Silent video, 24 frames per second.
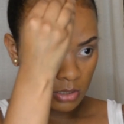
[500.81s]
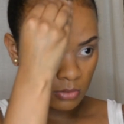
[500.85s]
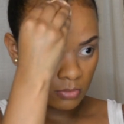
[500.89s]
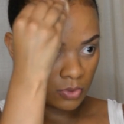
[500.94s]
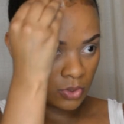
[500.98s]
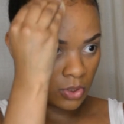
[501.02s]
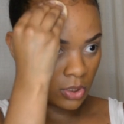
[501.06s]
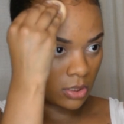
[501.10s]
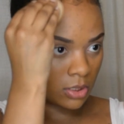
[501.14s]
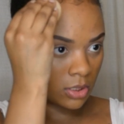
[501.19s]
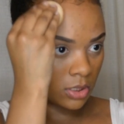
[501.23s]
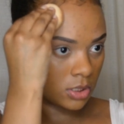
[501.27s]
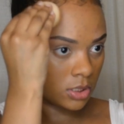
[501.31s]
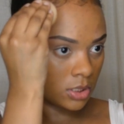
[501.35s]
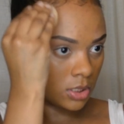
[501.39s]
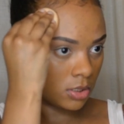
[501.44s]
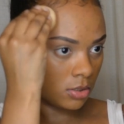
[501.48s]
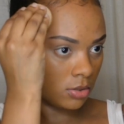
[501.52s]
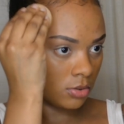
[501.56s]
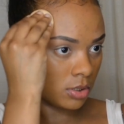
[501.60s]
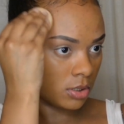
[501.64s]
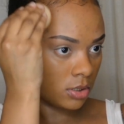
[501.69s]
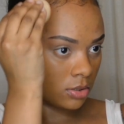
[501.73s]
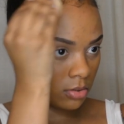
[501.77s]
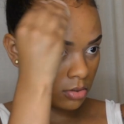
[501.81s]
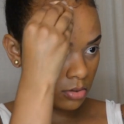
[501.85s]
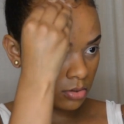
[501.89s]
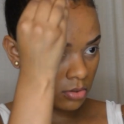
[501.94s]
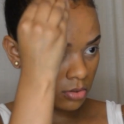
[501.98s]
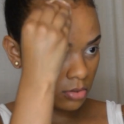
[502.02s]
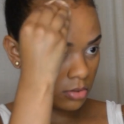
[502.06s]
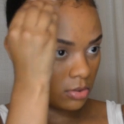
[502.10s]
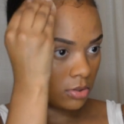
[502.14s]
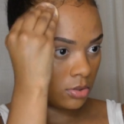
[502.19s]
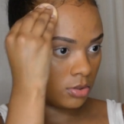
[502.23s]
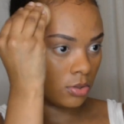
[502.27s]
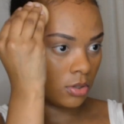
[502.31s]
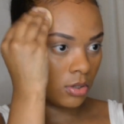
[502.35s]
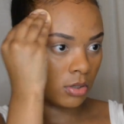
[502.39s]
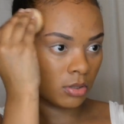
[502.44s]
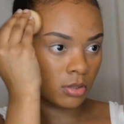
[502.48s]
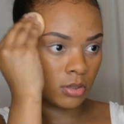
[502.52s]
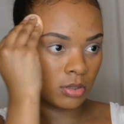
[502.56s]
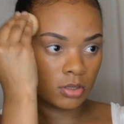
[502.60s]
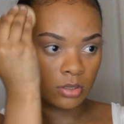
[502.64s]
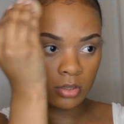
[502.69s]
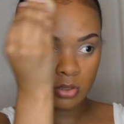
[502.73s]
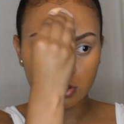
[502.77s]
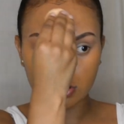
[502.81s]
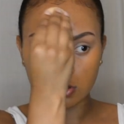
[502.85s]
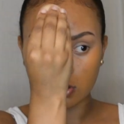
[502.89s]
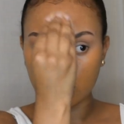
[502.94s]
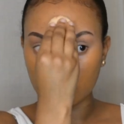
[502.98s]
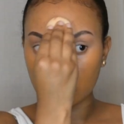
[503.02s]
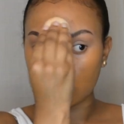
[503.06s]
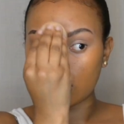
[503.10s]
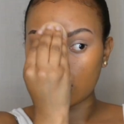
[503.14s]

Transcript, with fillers: I'm trying to talk and do all this.